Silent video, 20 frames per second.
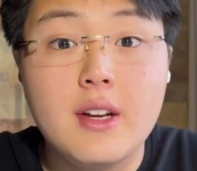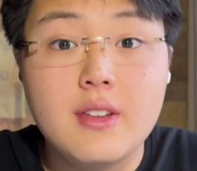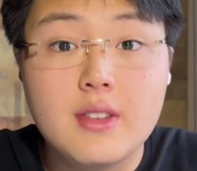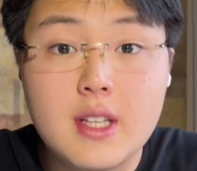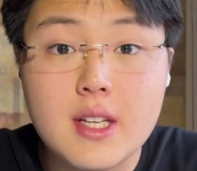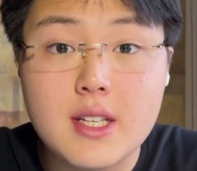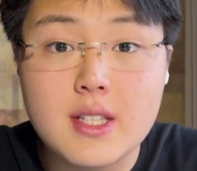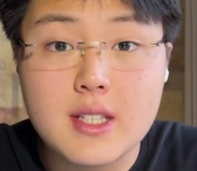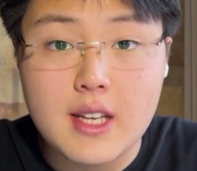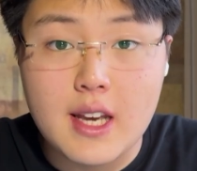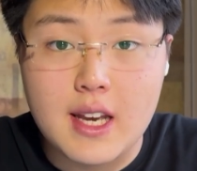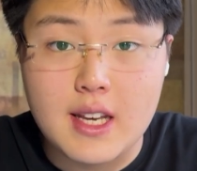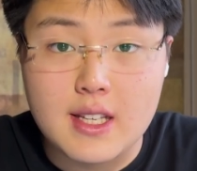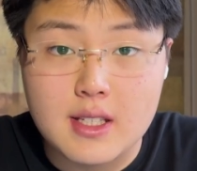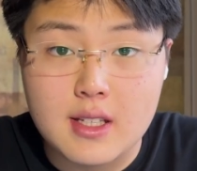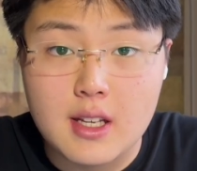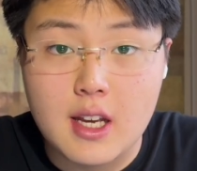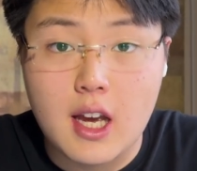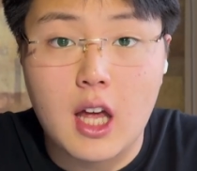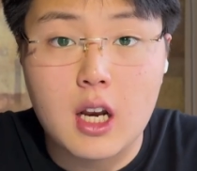This
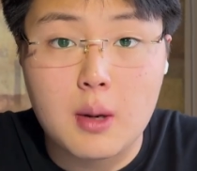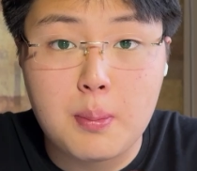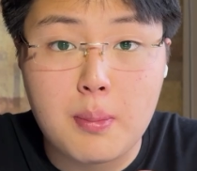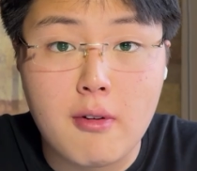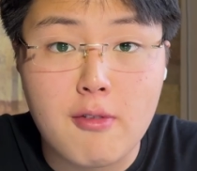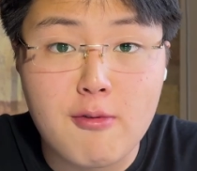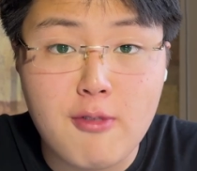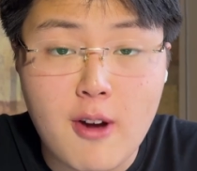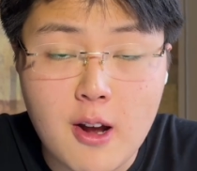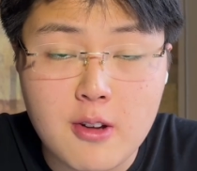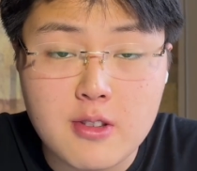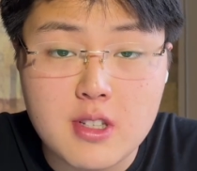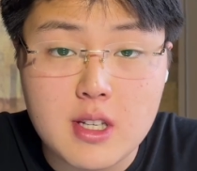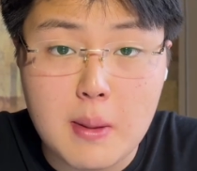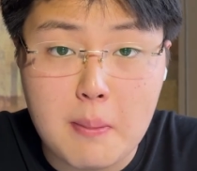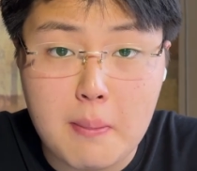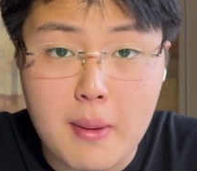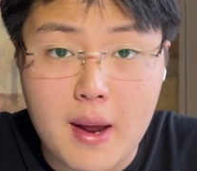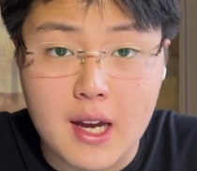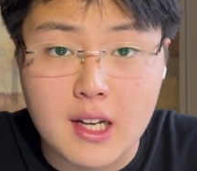case had a profound
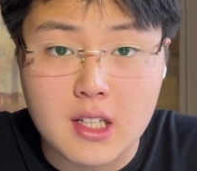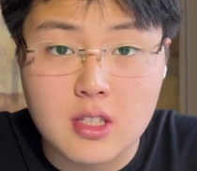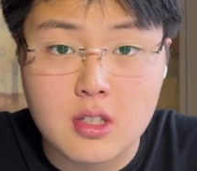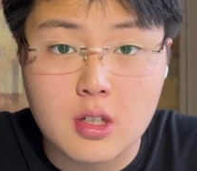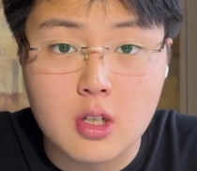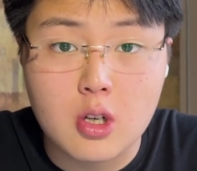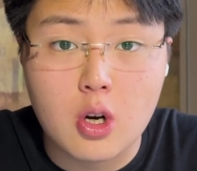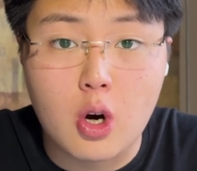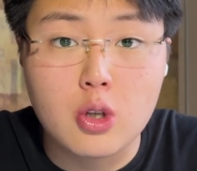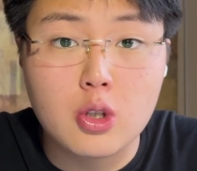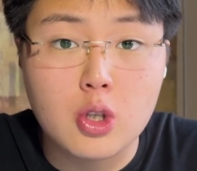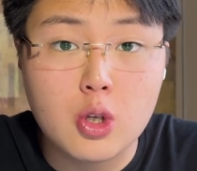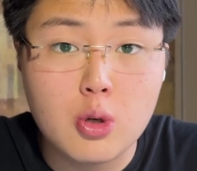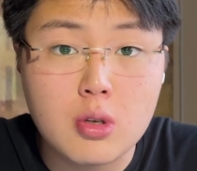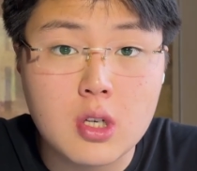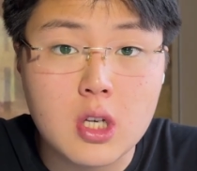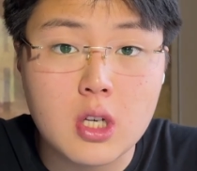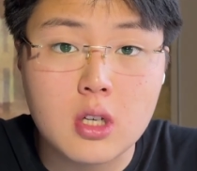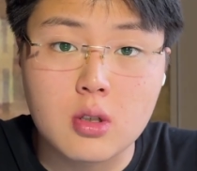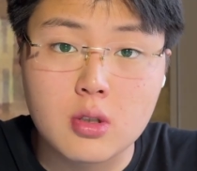impact on
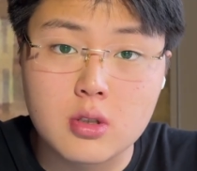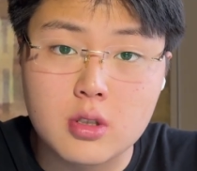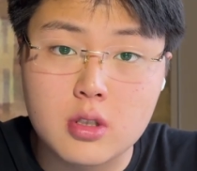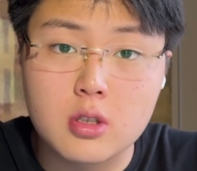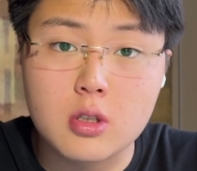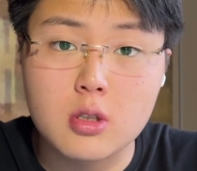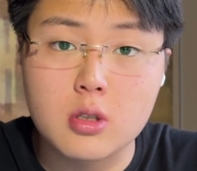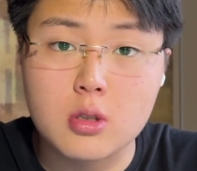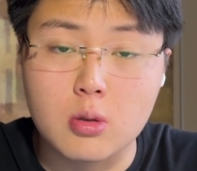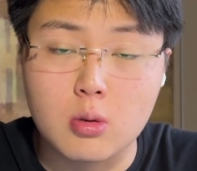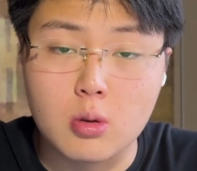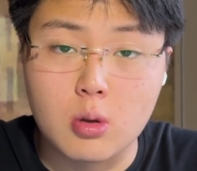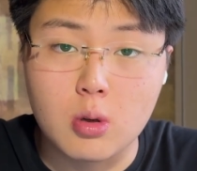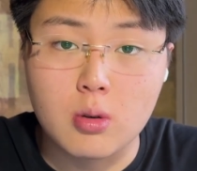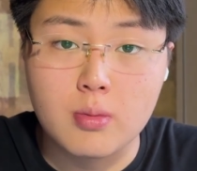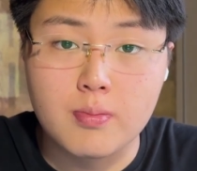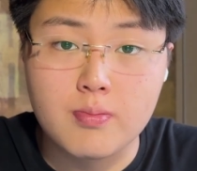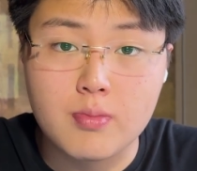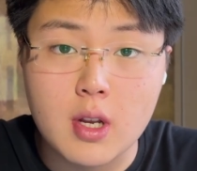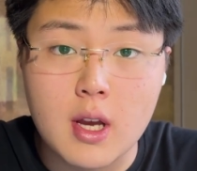UK constitutional
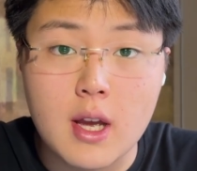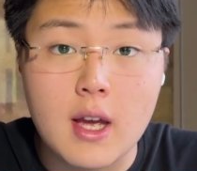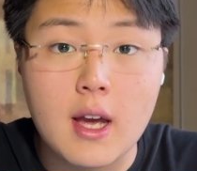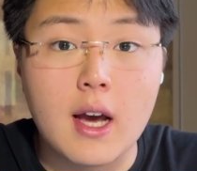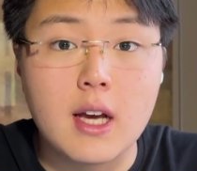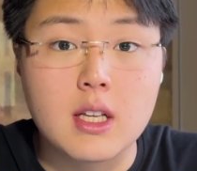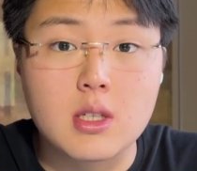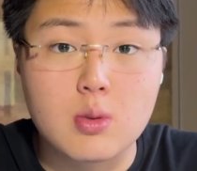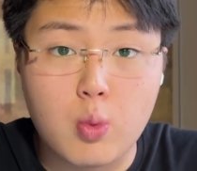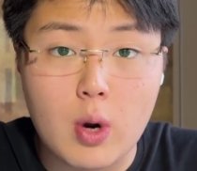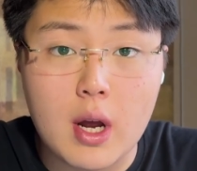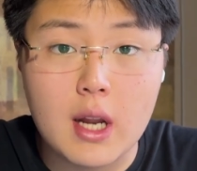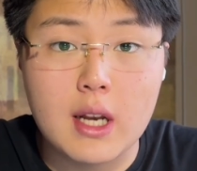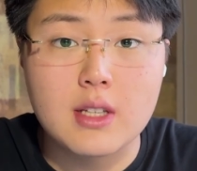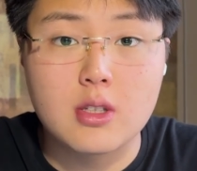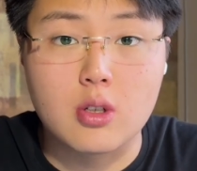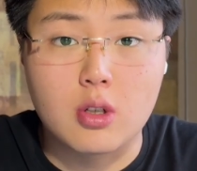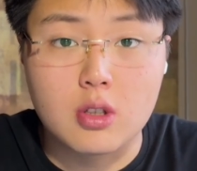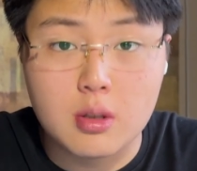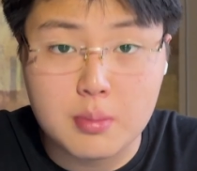law, as well
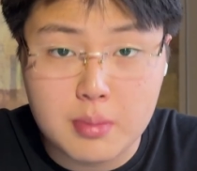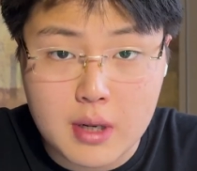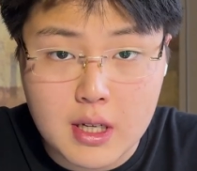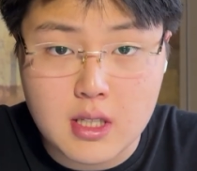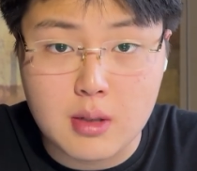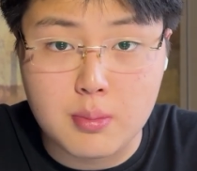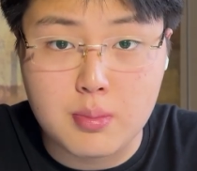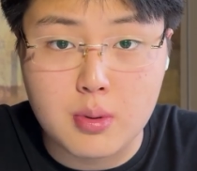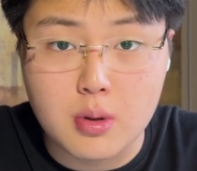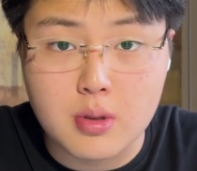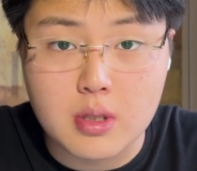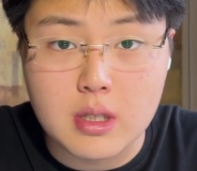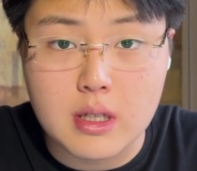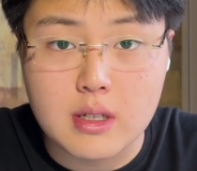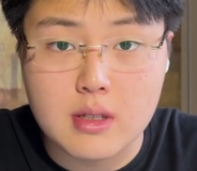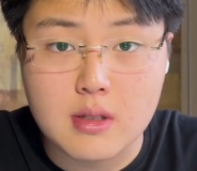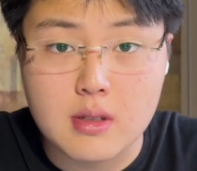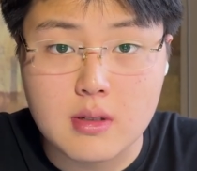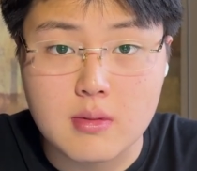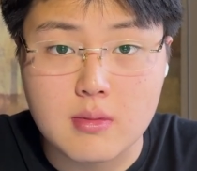as on the Brexit
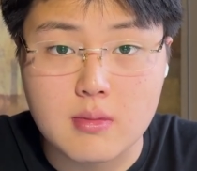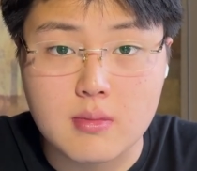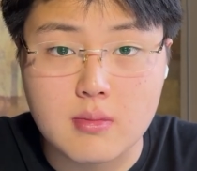process.